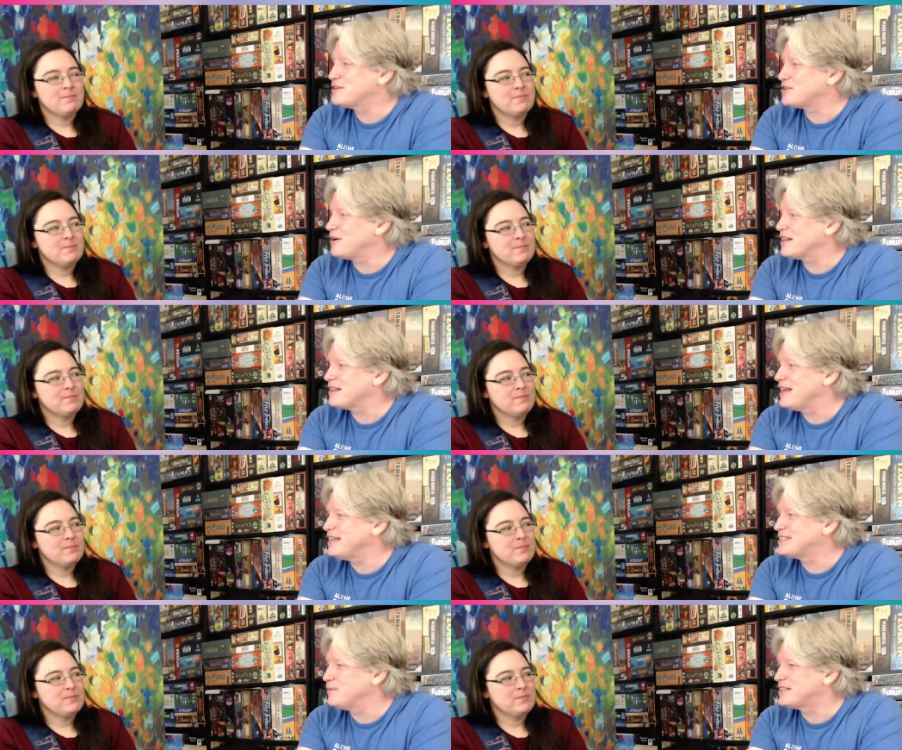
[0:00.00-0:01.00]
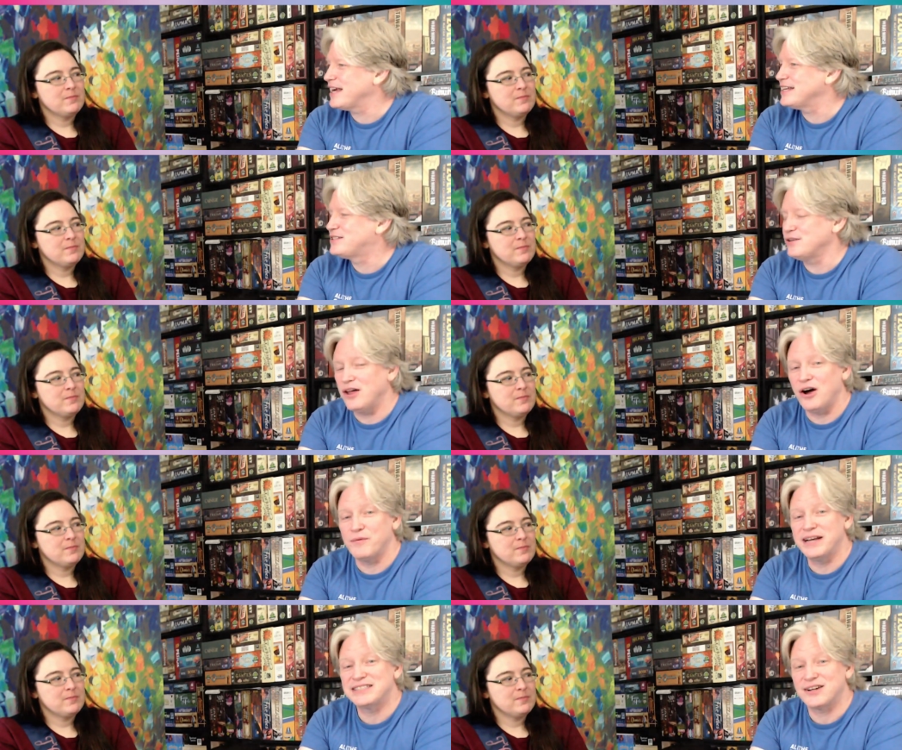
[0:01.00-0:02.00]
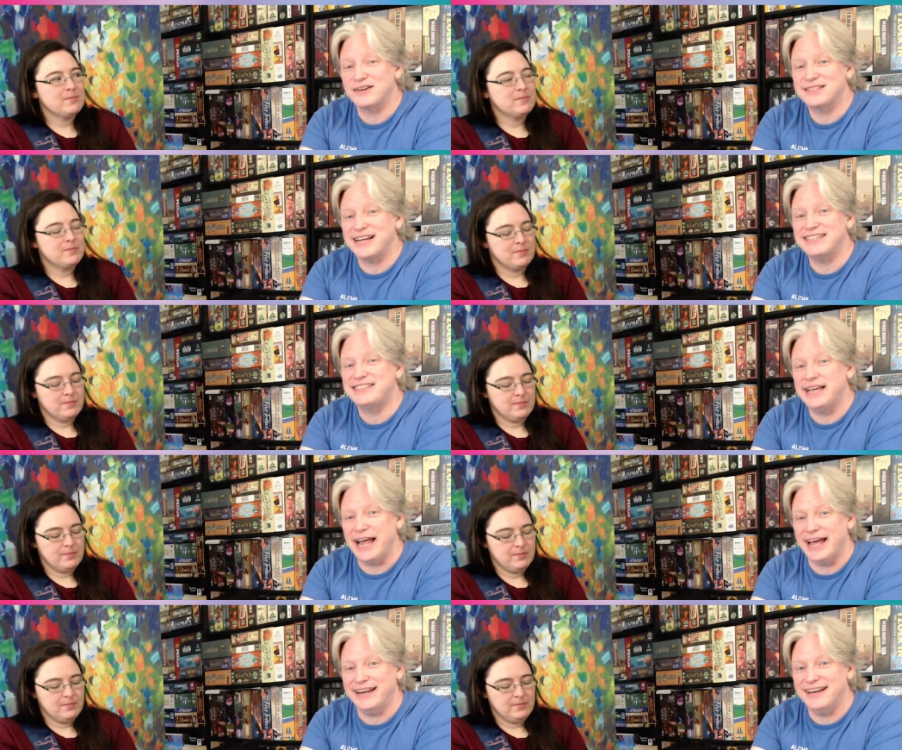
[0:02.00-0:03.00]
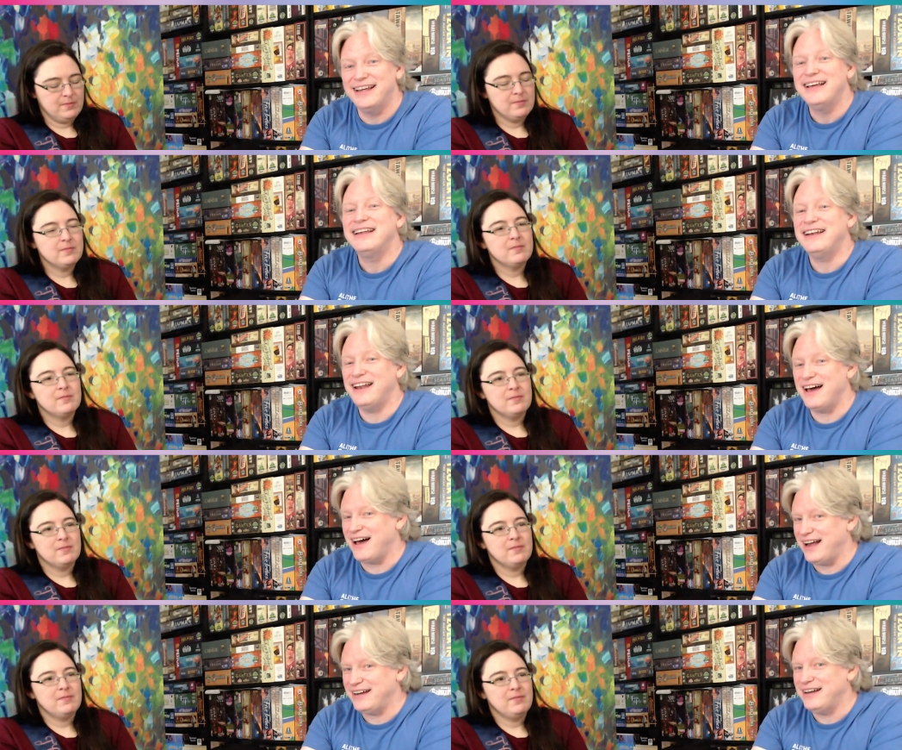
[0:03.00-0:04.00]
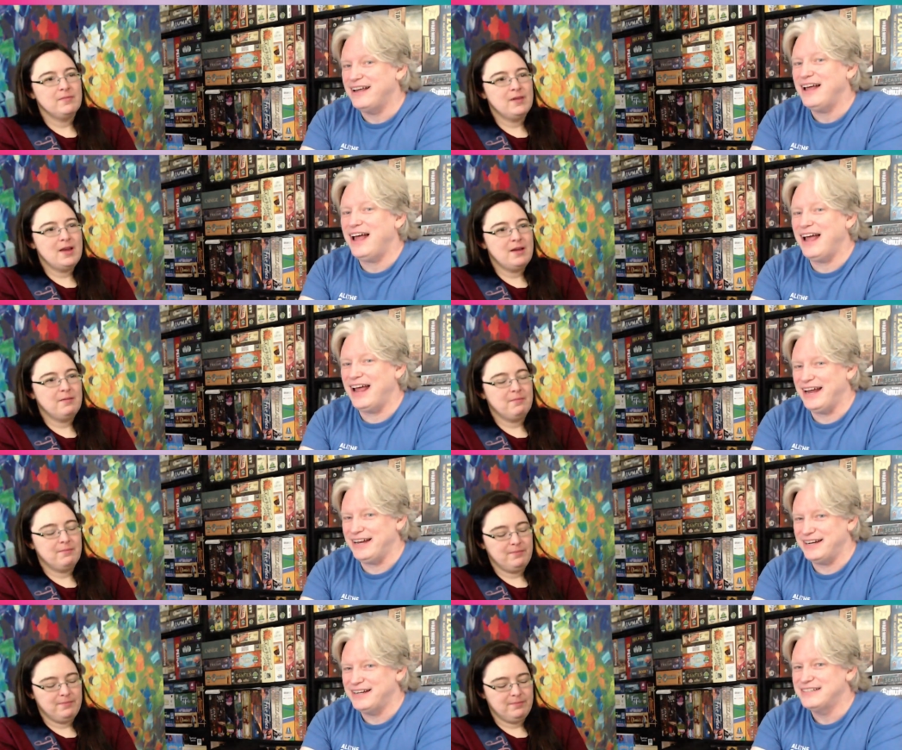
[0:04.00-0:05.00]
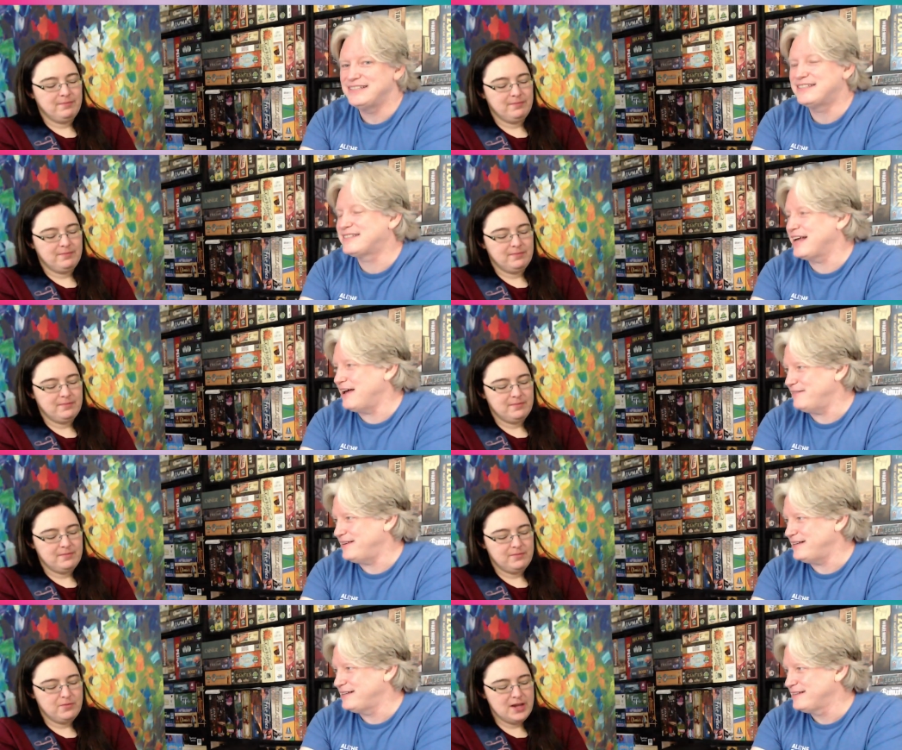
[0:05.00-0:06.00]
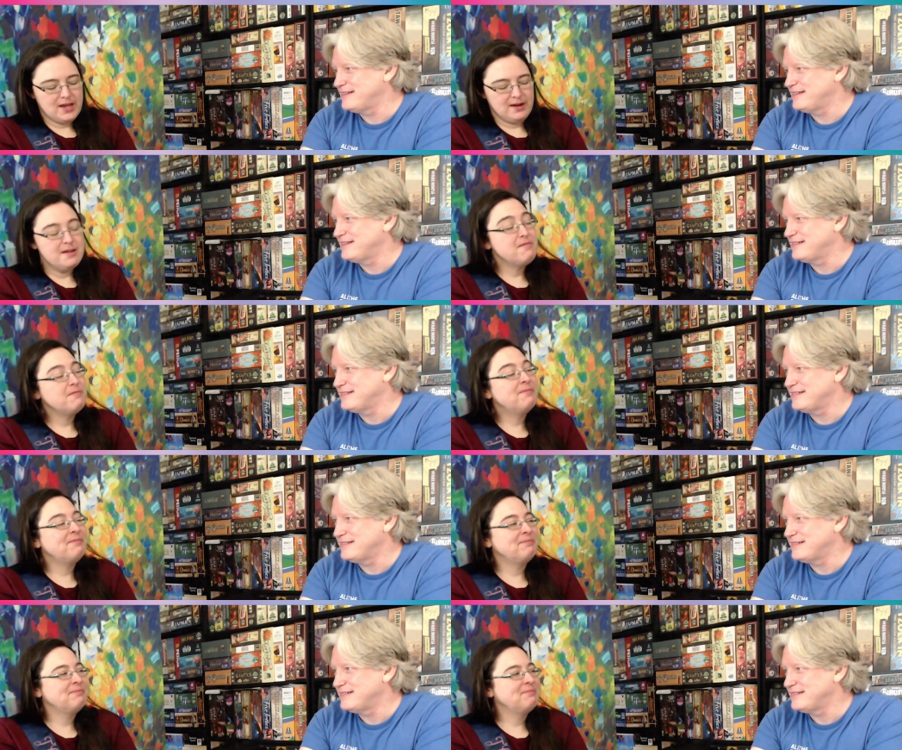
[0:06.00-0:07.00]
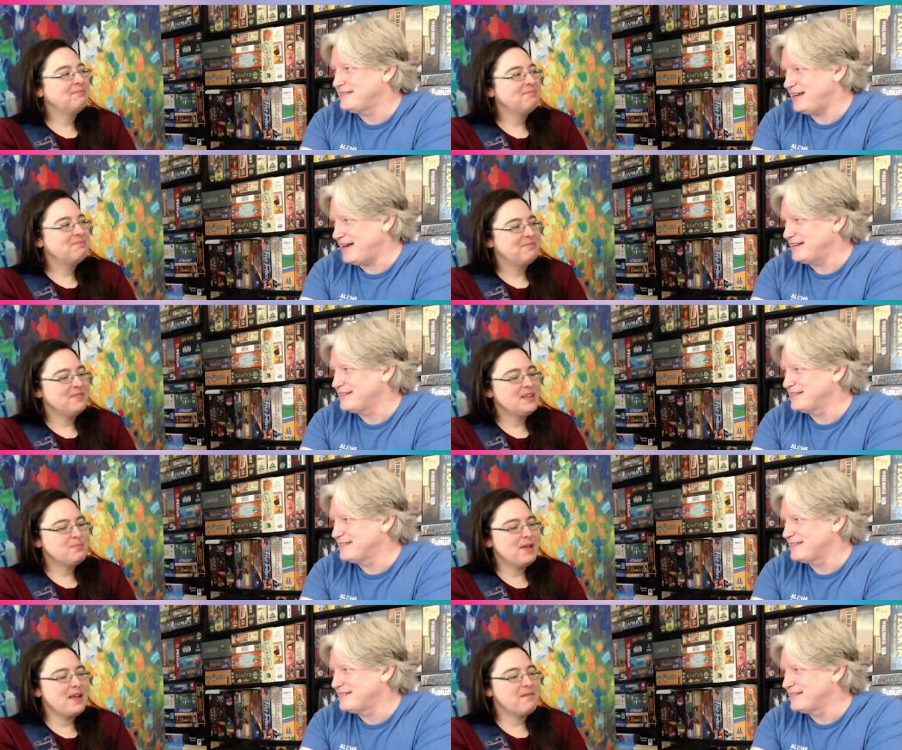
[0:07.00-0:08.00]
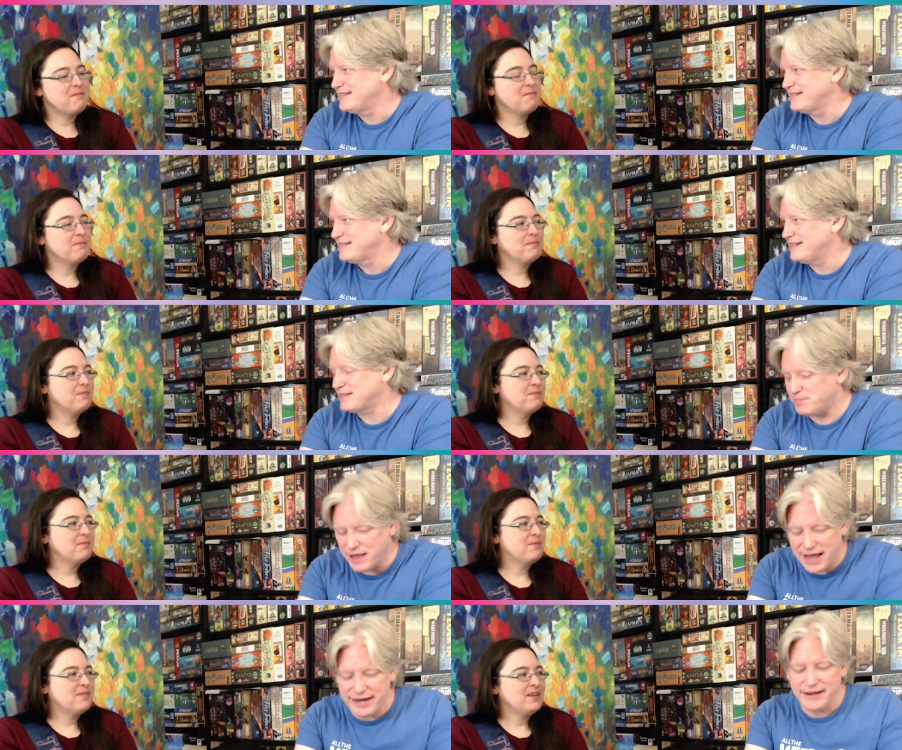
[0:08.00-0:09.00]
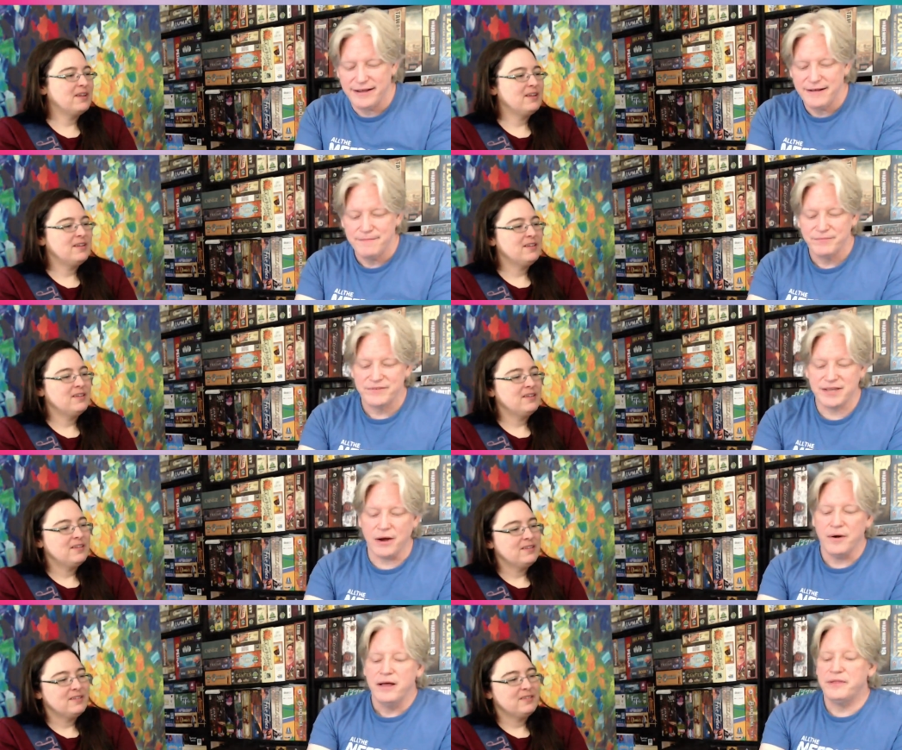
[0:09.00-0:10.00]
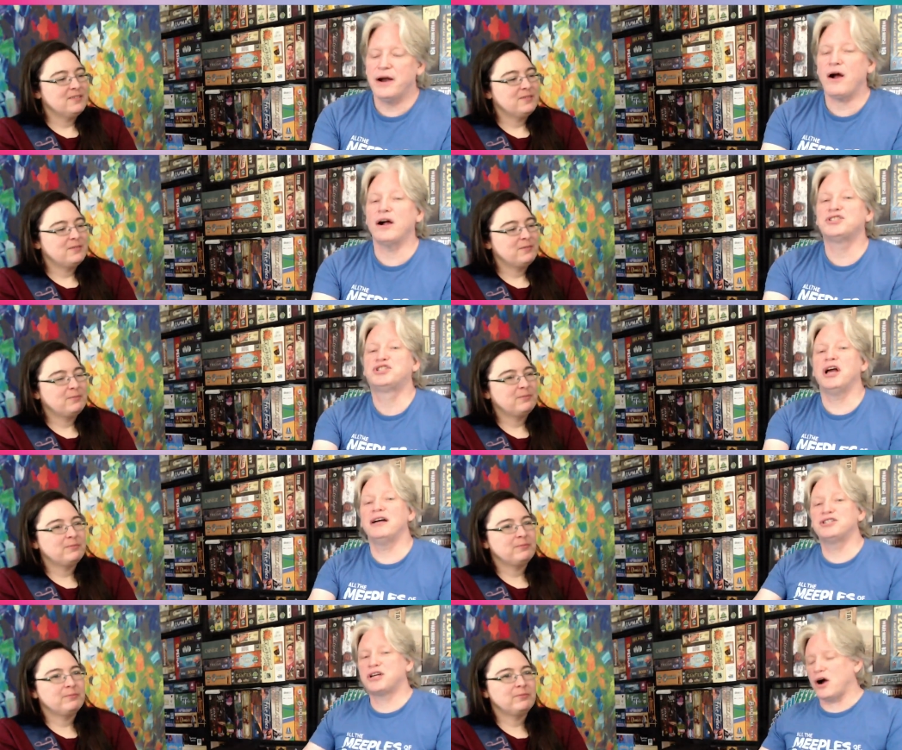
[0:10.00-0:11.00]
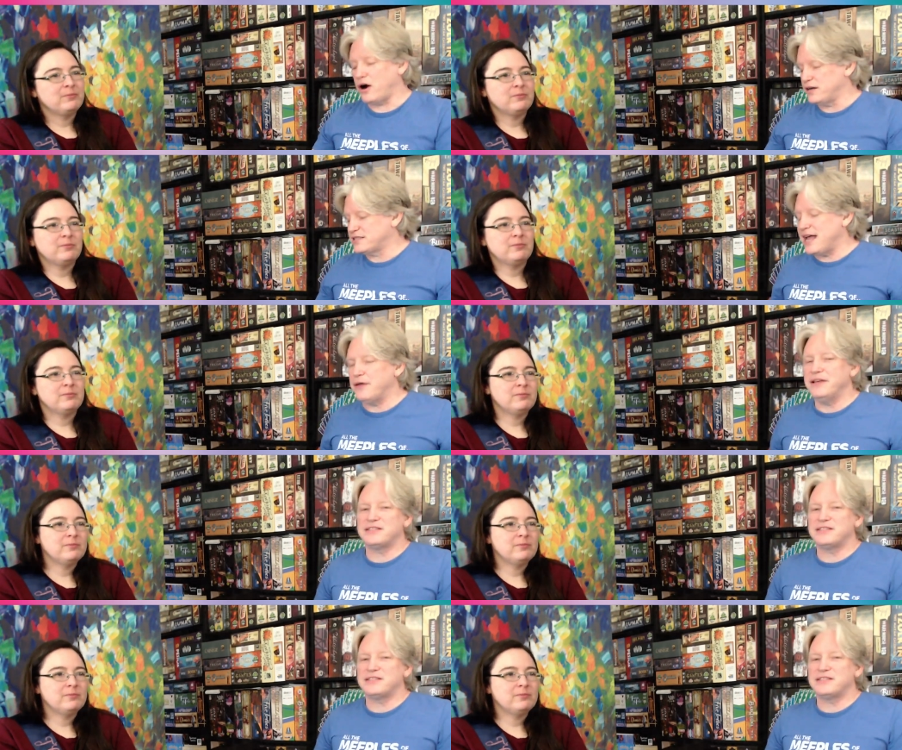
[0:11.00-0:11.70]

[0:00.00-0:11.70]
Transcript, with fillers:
Speaker 1: ever start to think someone's taking too long, we can start saying 10, 9, okay. 8, 7.
Speaker 2: We get it. Yeah. Let's play.
Speaker 1: Let's play. So there are judge cards. Now